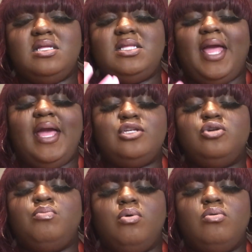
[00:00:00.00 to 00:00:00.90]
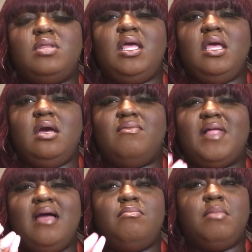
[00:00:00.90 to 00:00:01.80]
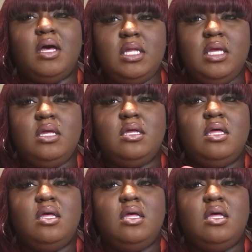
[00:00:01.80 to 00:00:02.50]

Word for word: tangible thing of like money